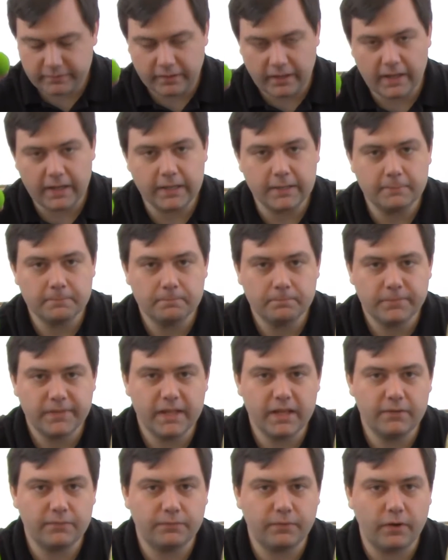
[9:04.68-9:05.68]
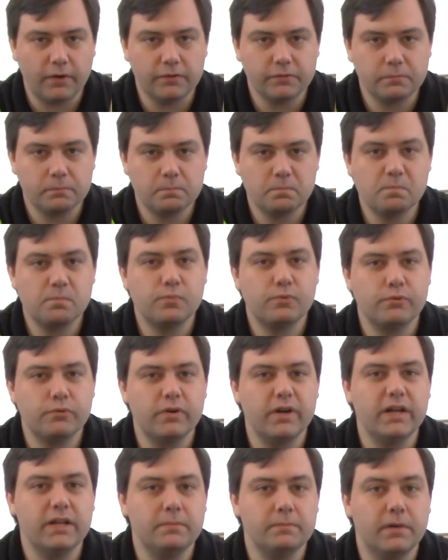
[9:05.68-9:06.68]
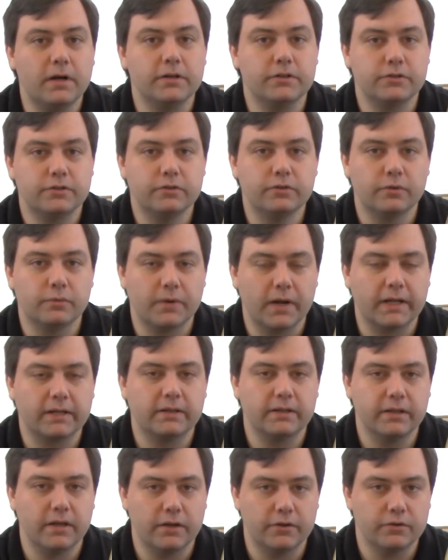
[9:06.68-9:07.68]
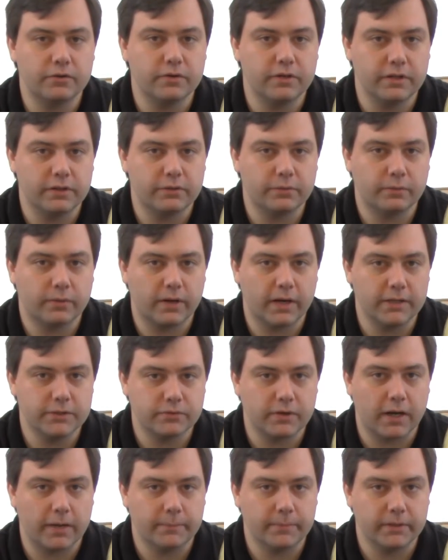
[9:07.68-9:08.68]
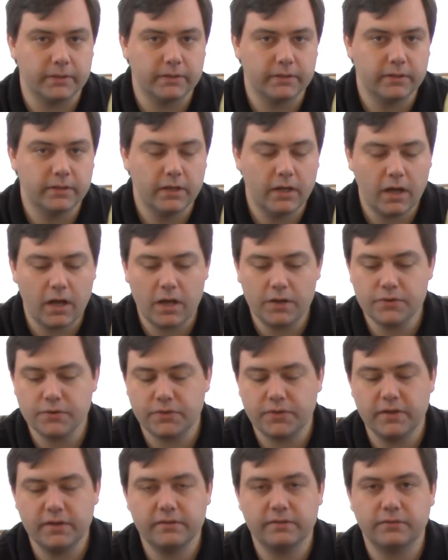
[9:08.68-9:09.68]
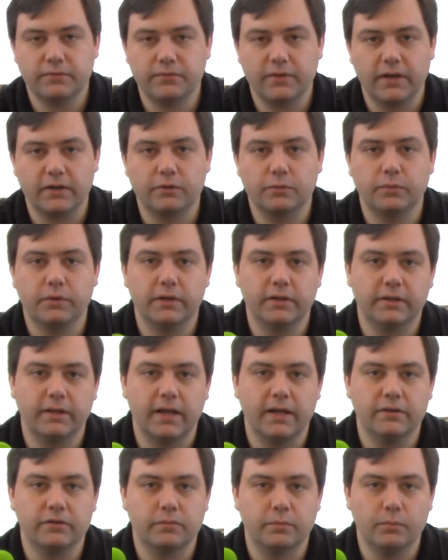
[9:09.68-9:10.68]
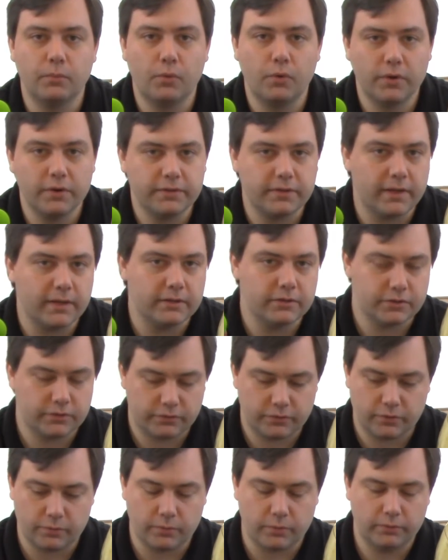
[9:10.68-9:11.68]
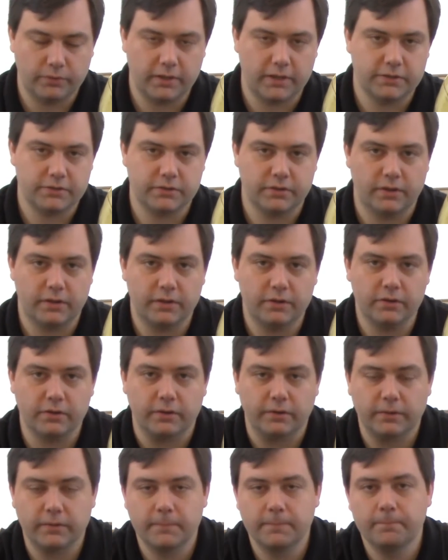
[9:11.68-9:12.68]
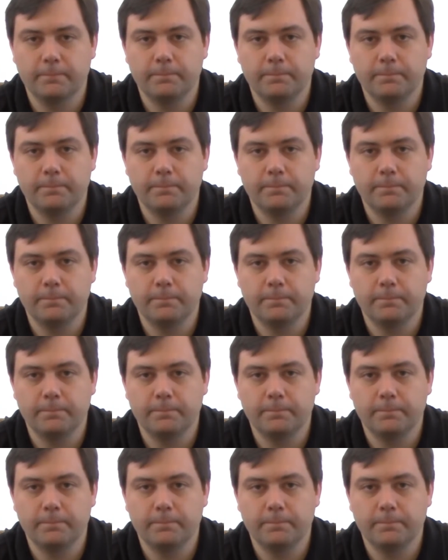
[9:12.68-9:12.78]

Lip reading: height, it falls pretty much directly underneath where I drop it. Other things affect where it lands more than just the rotation of the Earth.